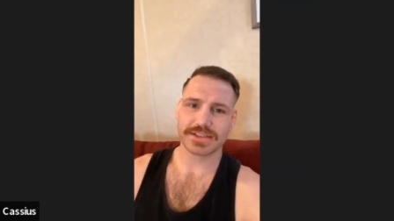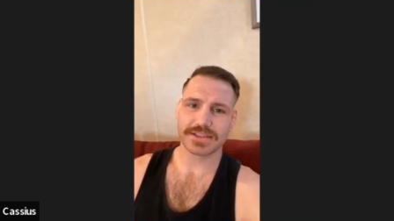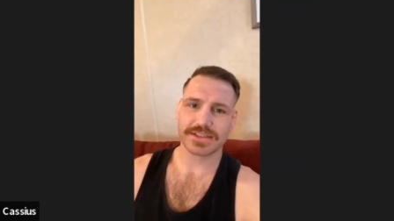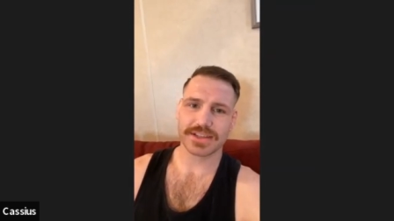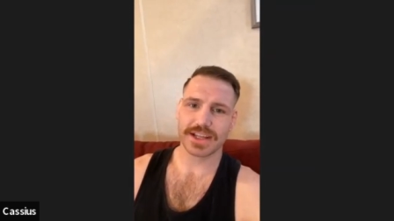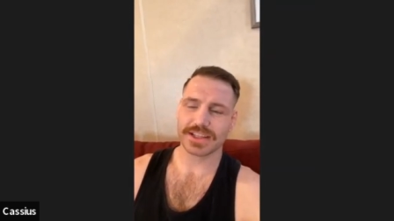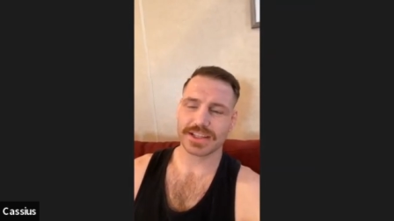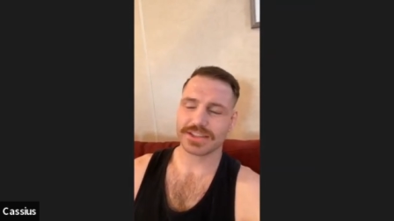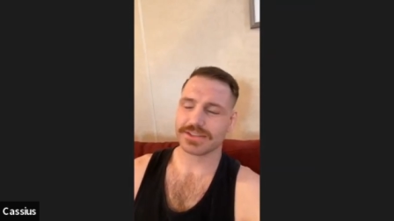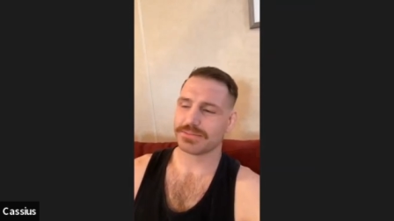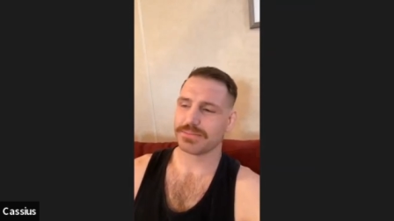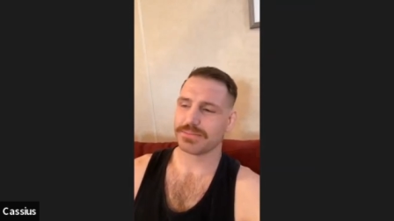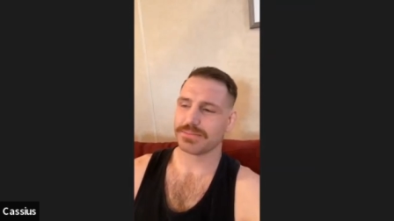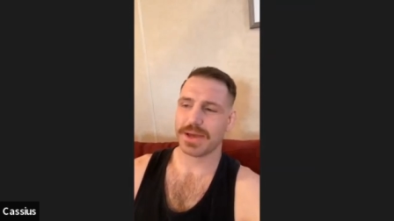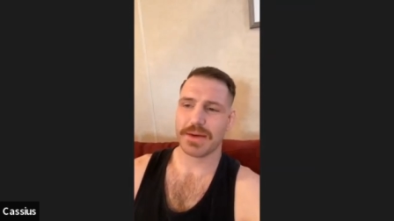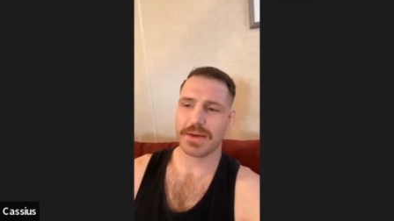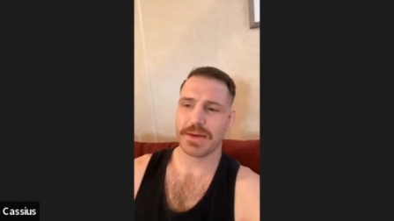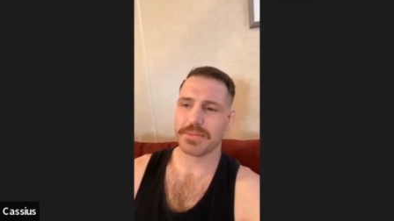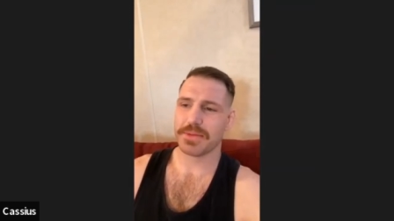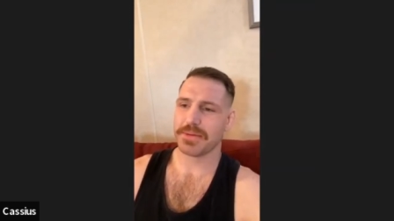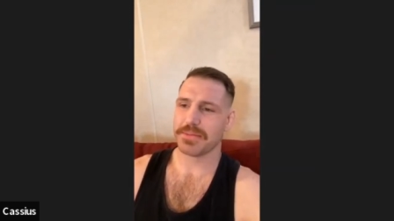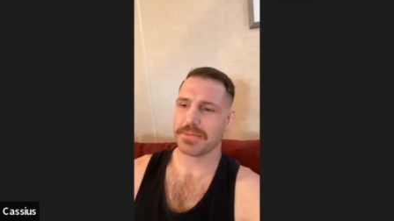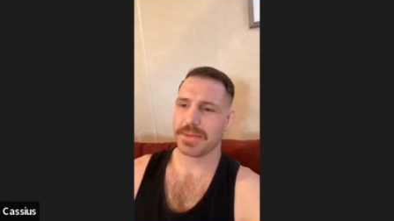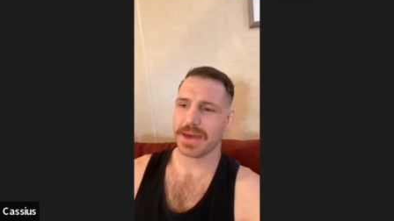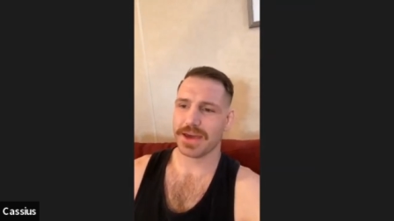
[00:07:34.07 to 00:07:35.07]
Let's
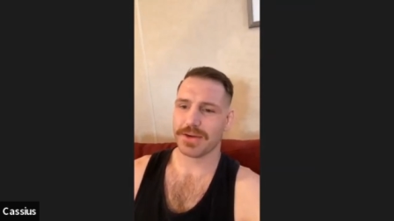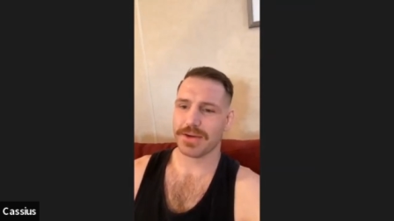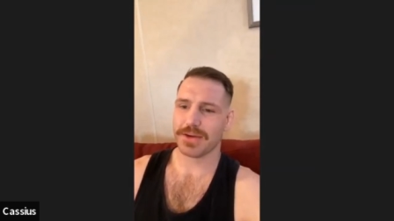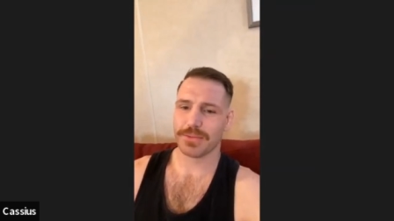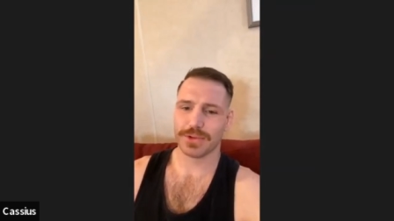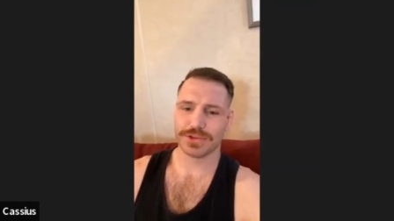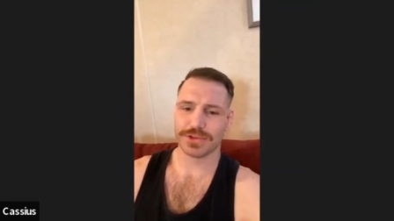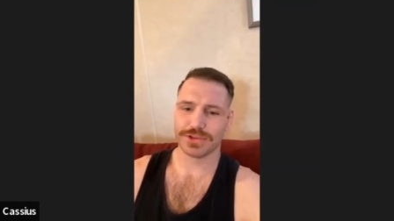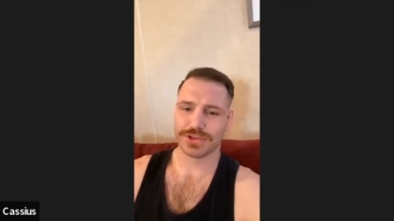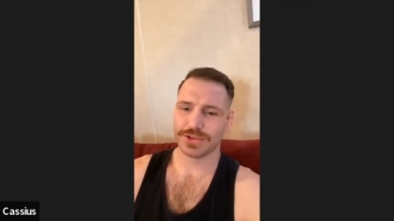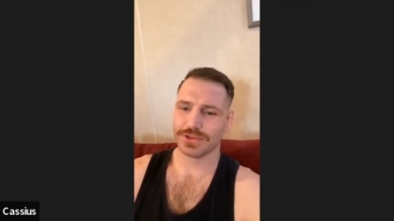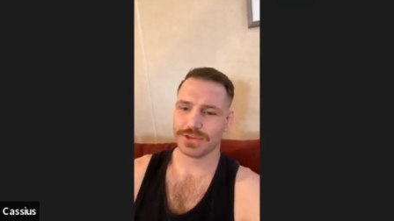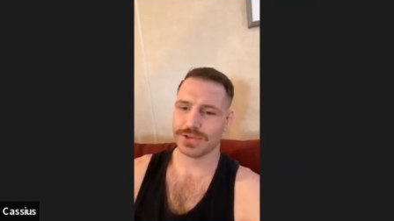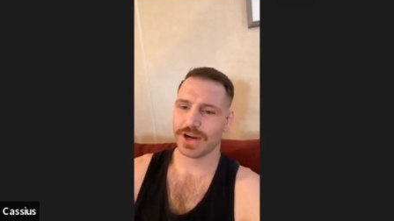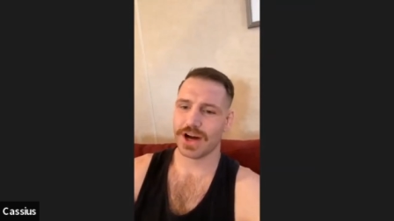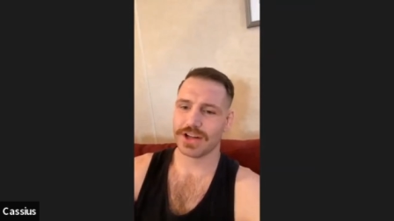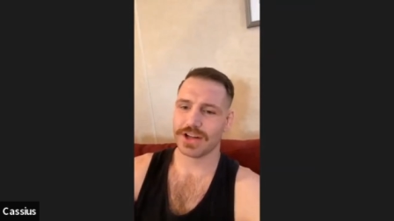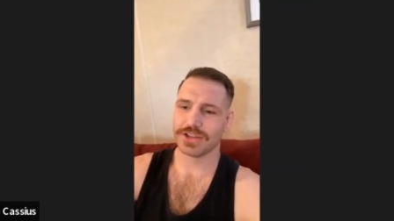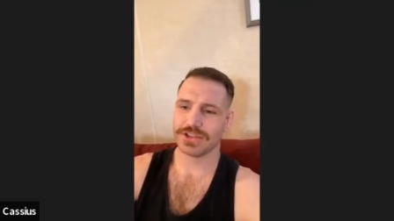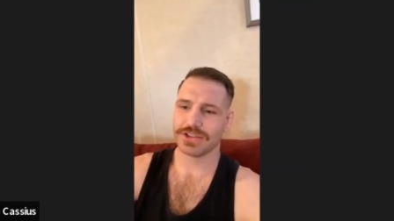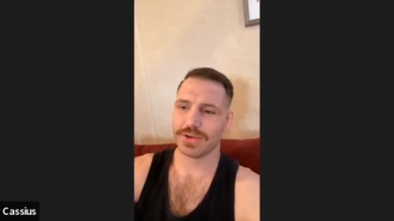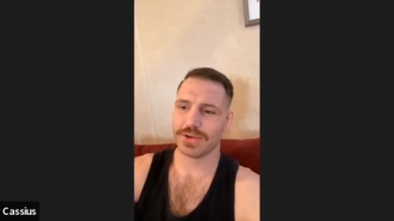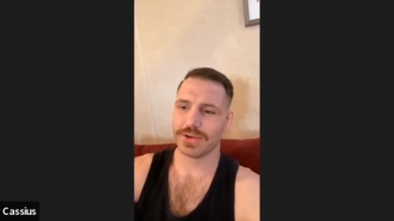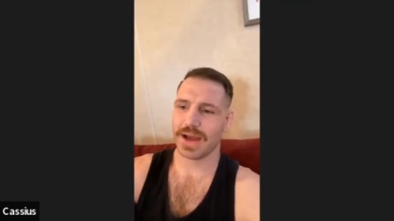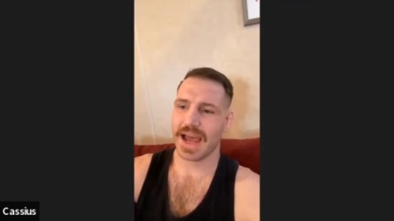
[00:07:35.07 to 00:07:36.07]
M M A. We'll do.
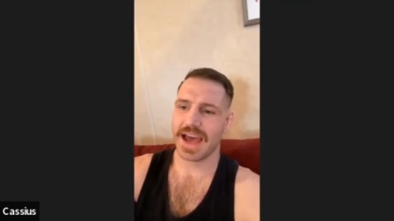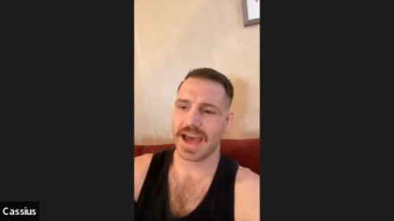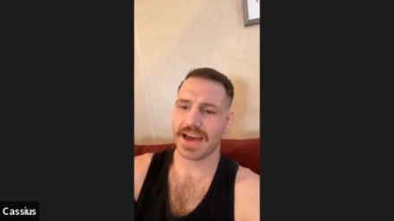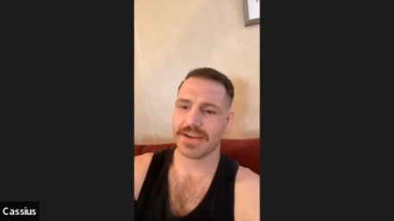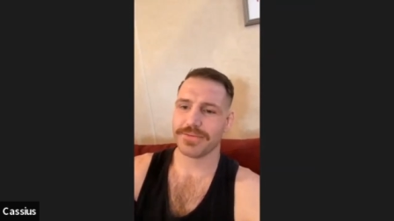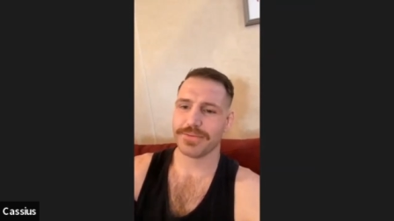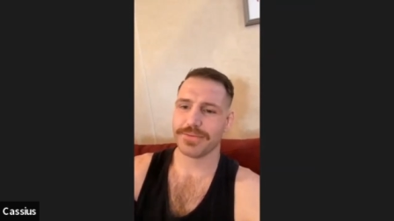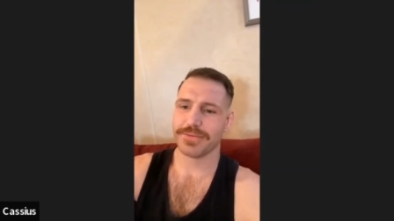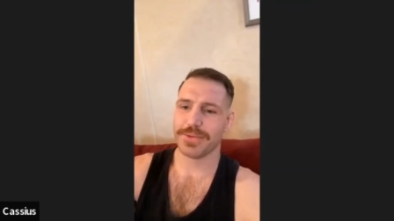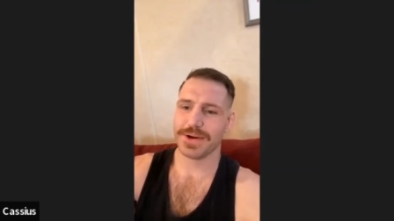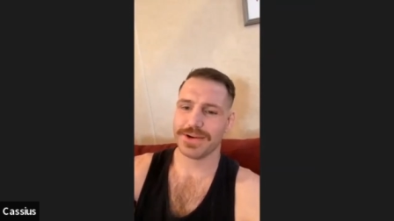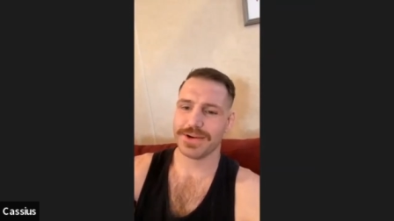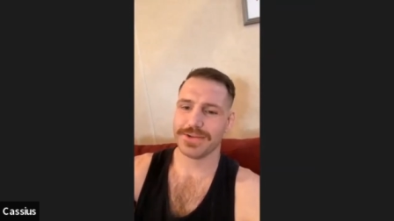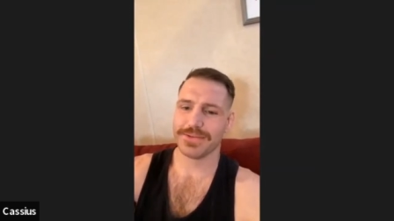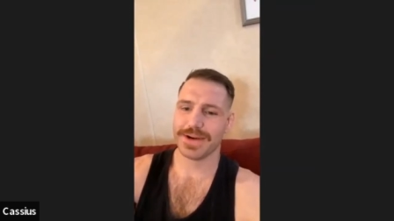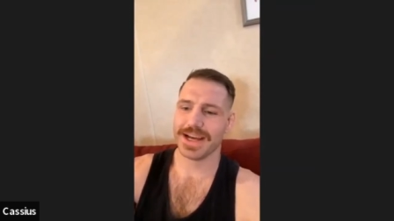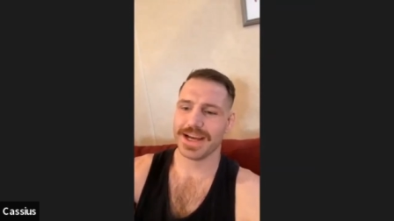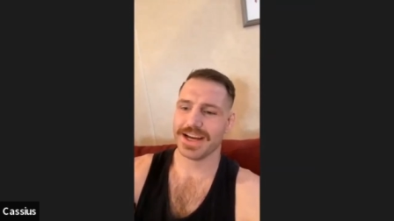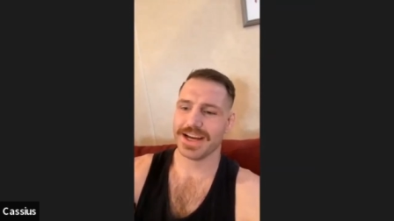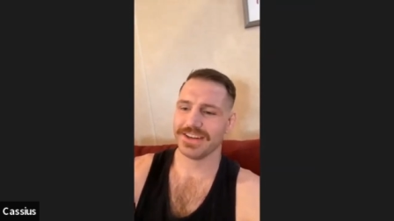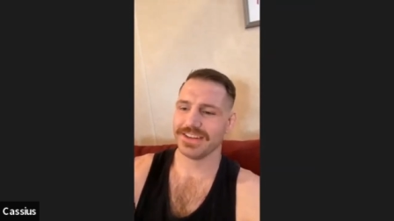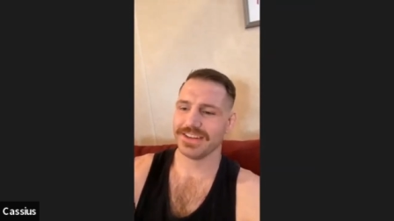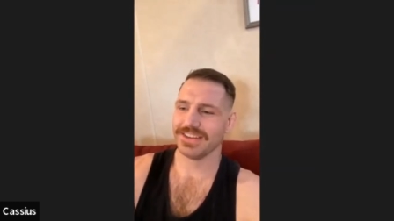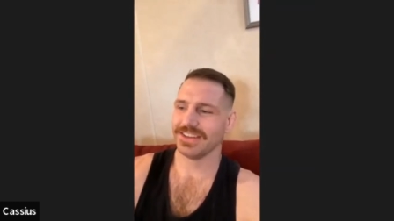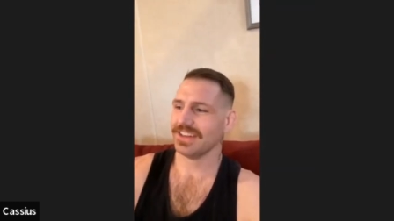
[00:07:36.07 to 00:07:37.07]
I'll do half one
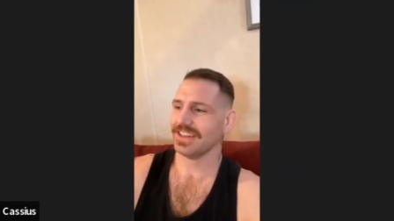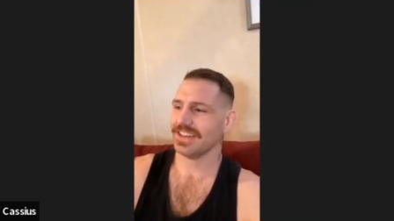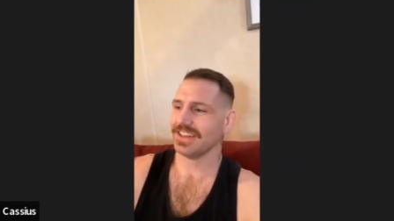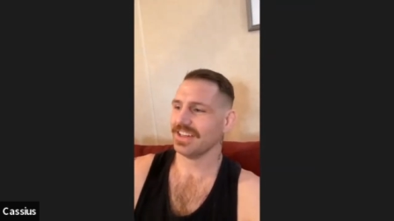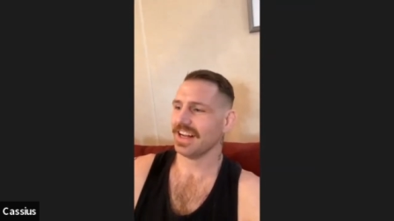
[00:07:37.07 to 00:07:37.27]
round,